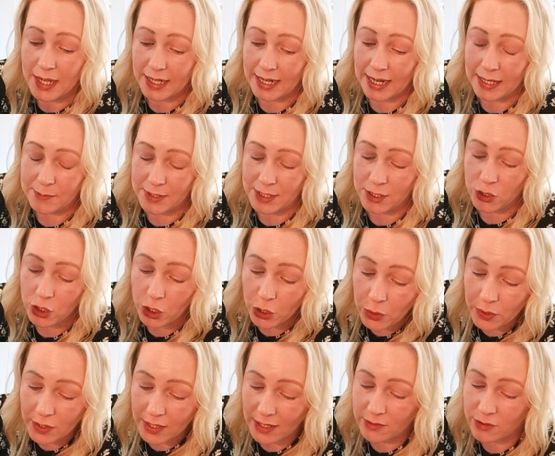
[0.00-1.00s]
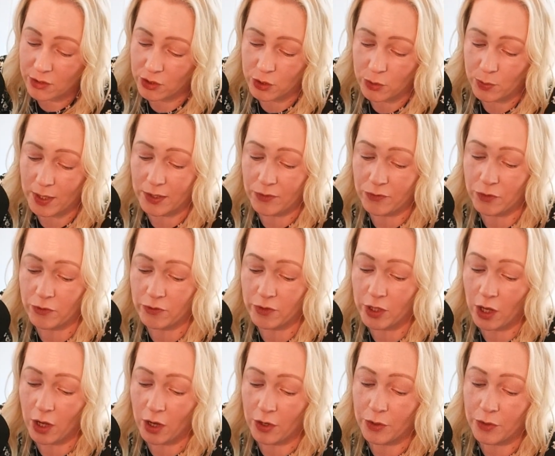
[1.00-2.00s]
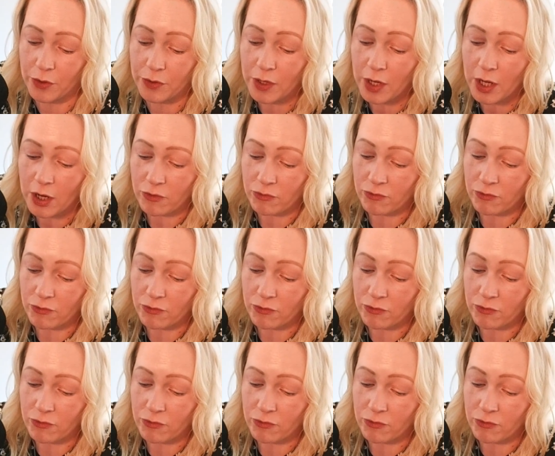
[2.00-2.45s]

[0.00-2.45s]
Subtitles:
claims in 2024 alone